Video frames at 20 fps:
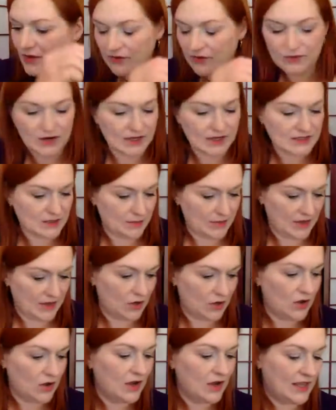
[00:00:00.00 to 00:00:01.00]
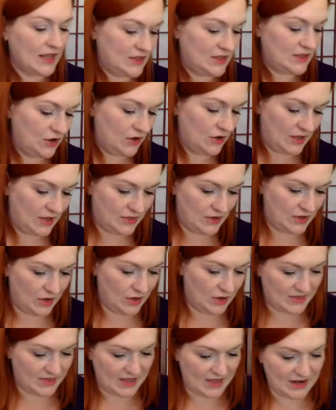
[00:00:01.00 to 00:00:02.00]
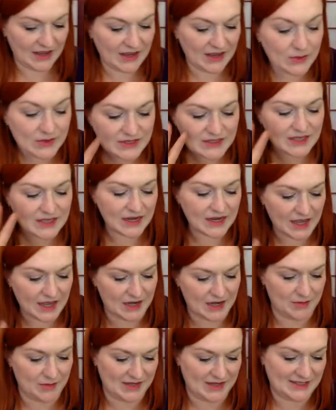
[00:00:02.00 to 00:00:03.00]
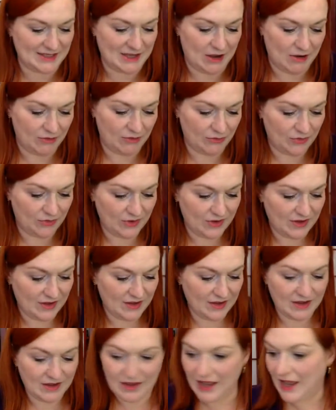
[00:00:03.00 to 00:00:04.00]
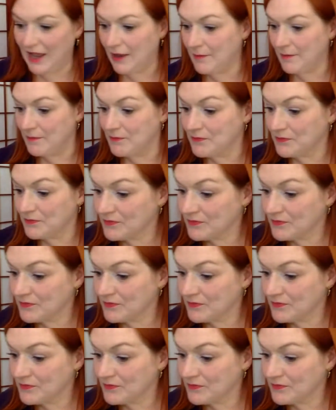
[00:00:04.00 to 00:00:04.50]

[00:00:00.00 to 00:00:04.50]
I forgot to make, oh, I'll get there, I'll get there. How about that? I always get ahead of myself. Um,